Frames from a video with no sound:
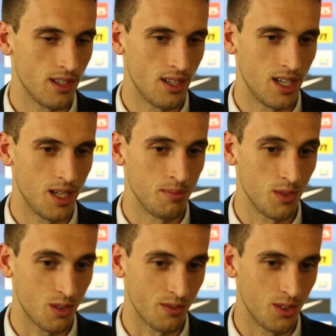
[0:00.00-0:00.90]

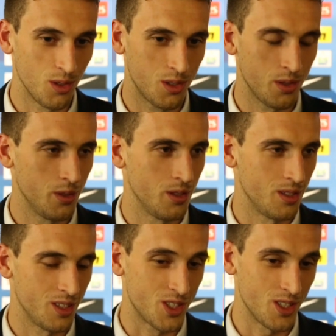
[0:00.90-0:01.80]
Um, looking forward to
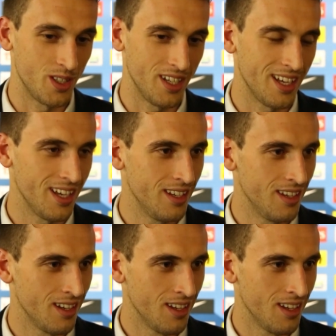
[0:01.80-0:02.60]
the journey ahead,